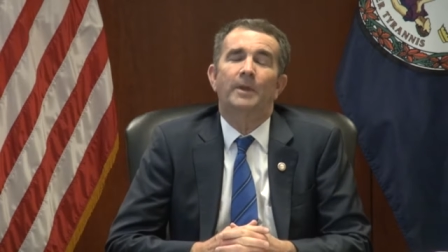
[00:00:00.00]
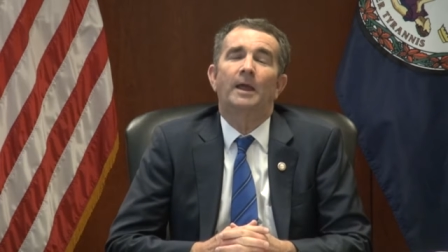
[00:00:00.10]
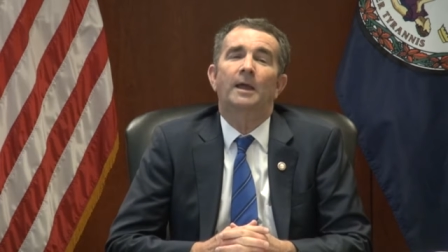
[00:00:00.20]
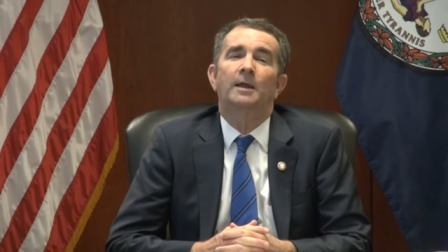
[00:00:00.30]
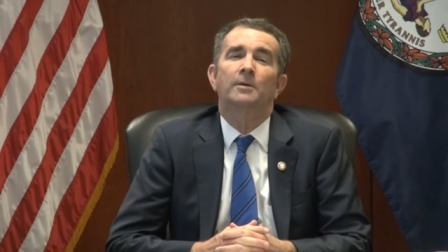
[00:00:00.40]

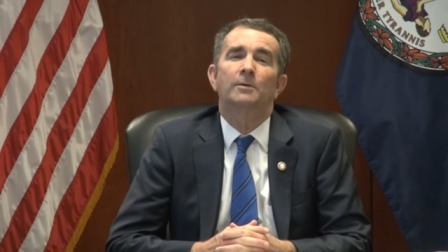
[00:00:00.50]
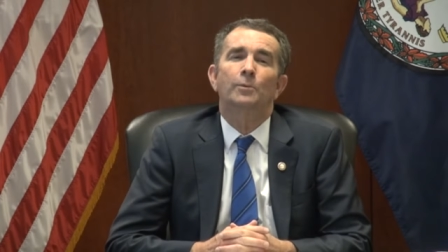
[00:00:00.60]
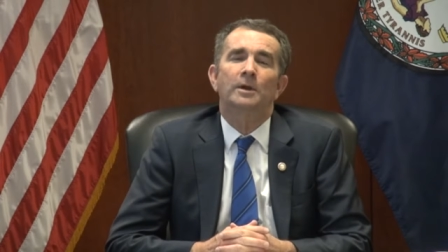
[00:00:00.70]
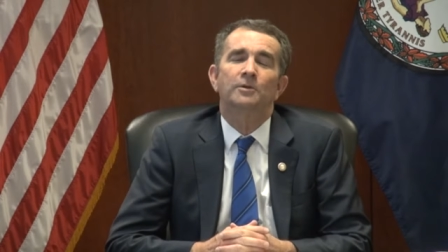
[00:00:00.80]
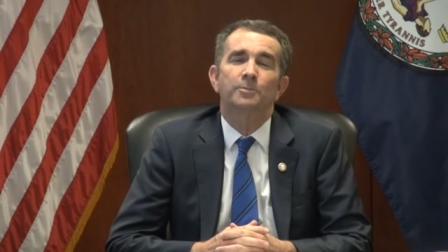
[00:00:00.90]
And
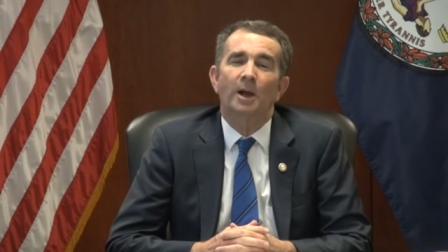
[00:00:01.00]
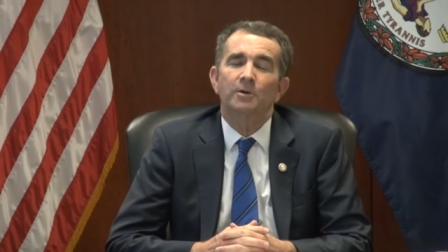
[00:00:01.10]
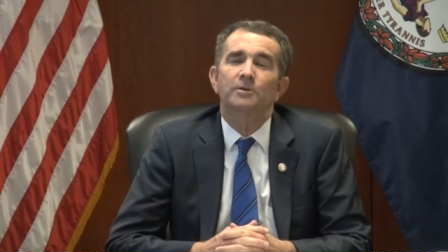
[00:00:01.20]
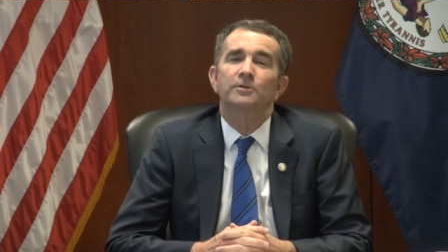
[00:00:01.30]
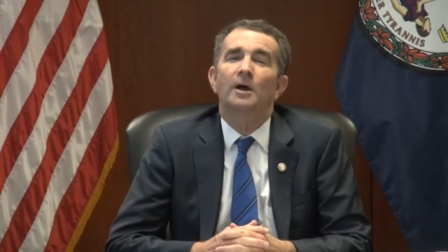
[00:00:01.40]
when
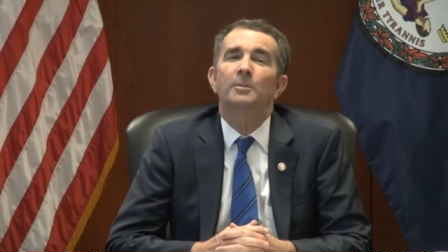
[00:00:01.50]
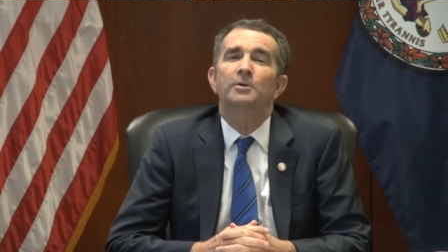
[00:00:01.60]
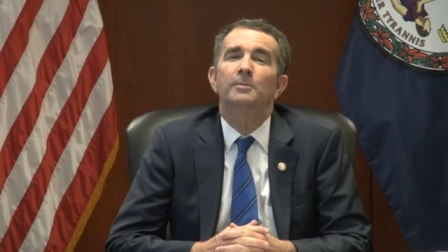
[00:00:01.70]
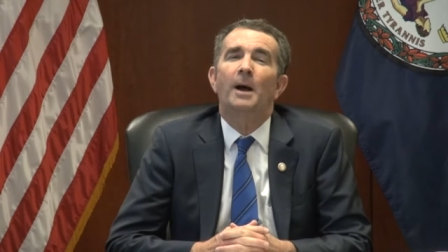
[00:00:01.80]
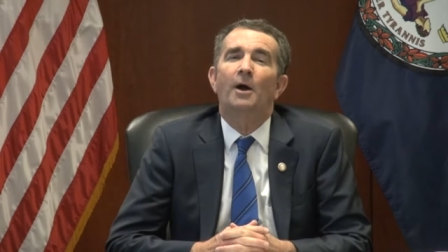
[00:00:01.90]
inspectors come
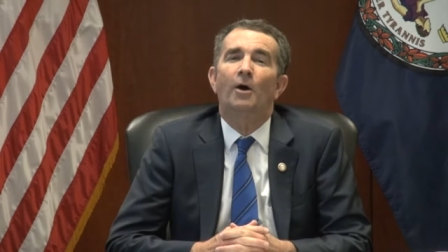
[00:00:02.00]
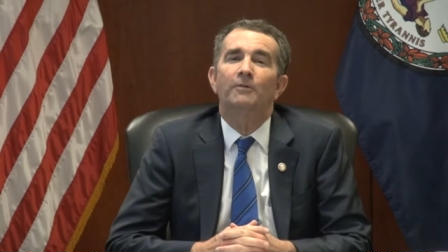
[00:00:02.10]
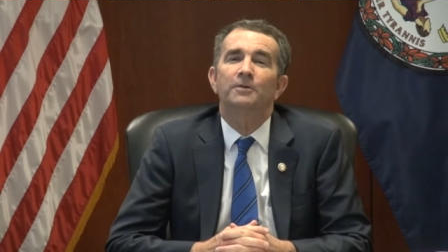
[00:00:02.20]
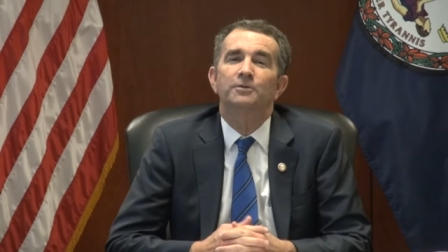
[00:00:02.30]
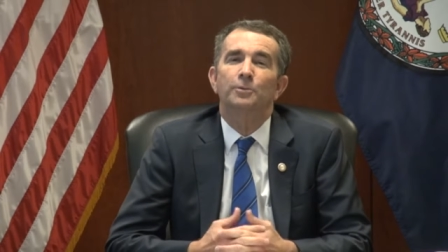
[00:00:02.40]
into my
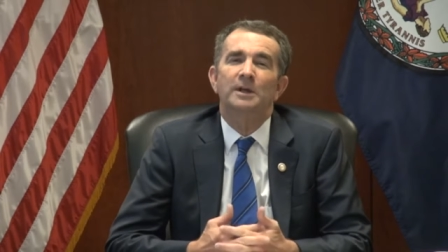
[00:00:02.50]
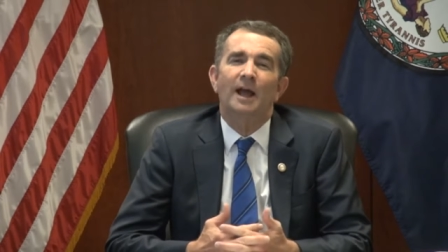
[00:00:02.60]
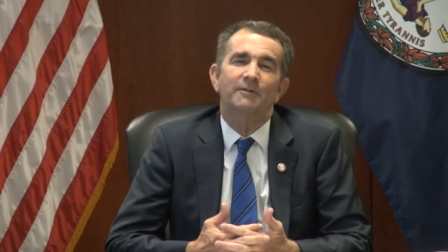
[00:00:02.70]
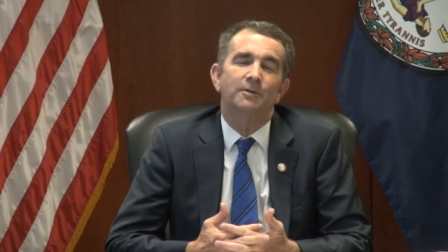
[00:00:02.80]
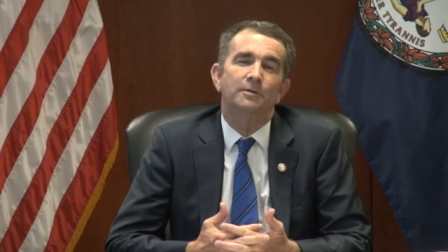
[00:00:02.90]
office, we
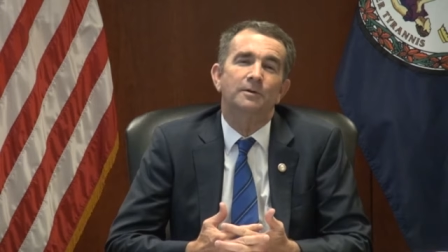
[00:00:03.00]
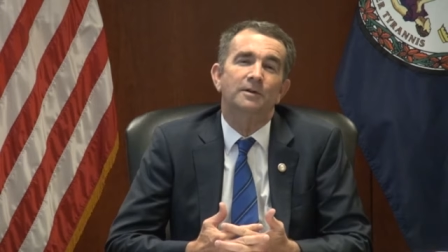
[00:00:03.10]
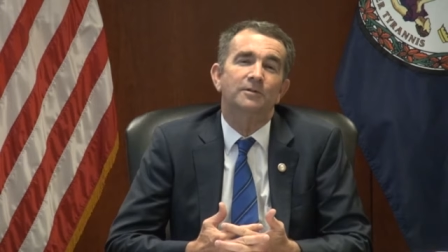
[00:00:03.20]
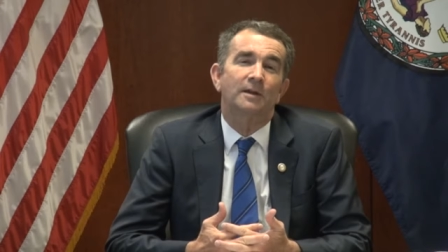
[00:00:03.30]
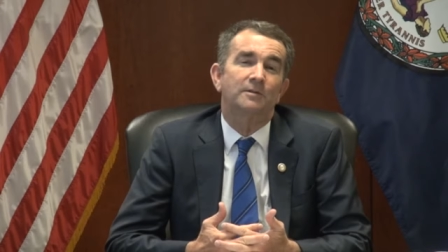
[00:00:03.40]
have to
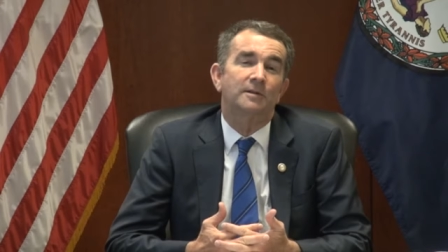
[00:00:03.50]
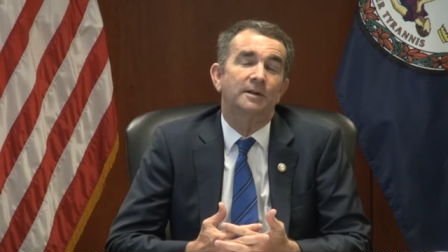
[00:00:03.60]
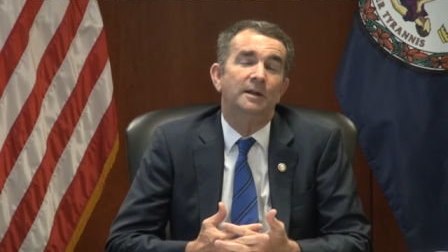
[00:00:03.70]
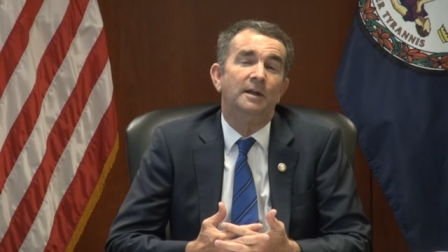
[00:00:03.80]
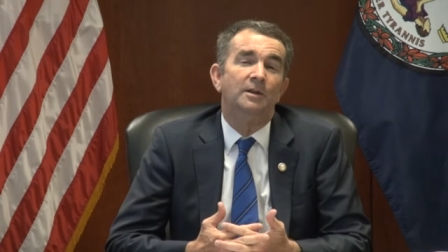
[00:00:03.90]

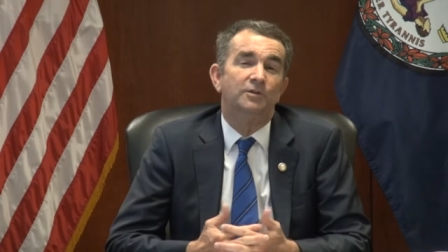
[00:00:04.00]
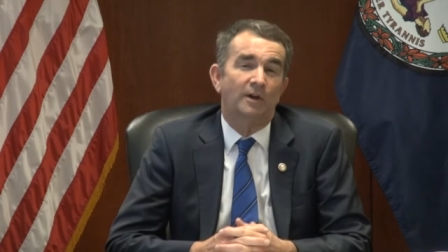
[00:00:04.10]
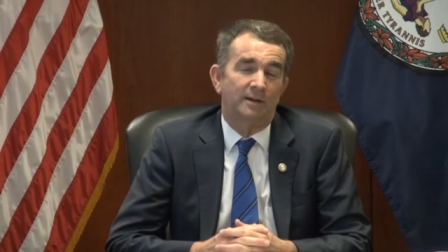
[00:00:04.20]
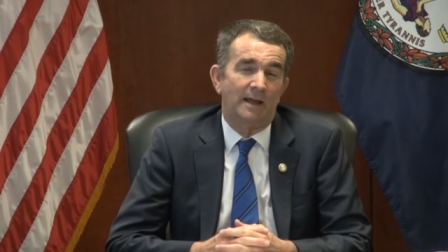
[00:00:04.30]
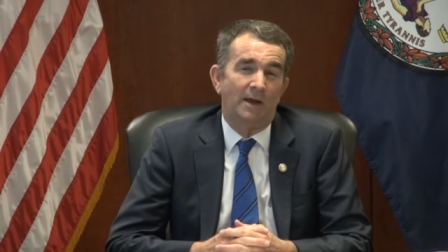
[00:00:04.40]
essentially
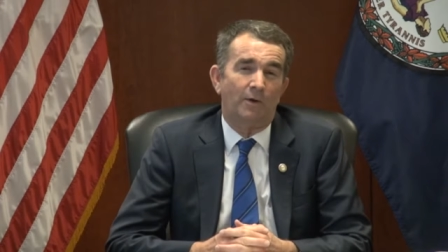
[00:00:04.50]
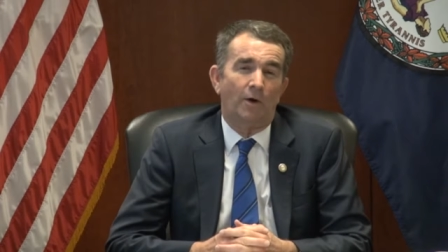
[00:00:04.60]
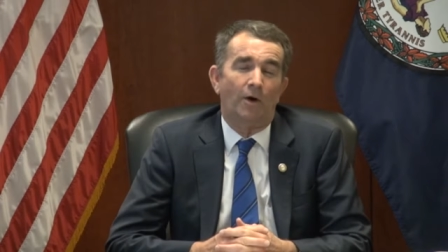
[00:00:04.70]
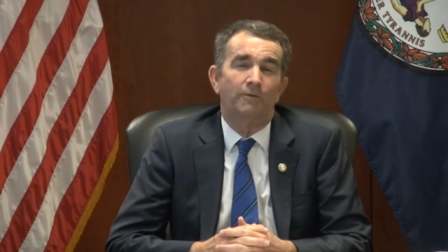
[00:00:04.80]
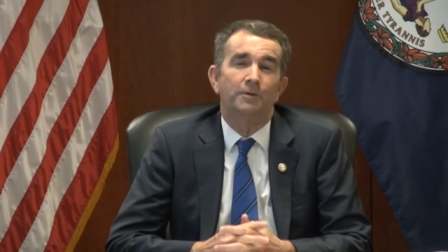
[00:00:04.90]
shut down
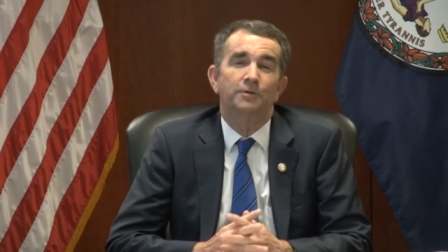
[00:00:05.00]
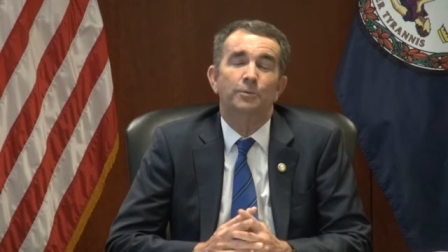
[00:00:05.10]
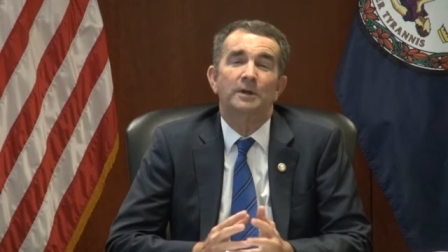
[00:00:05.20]
our office.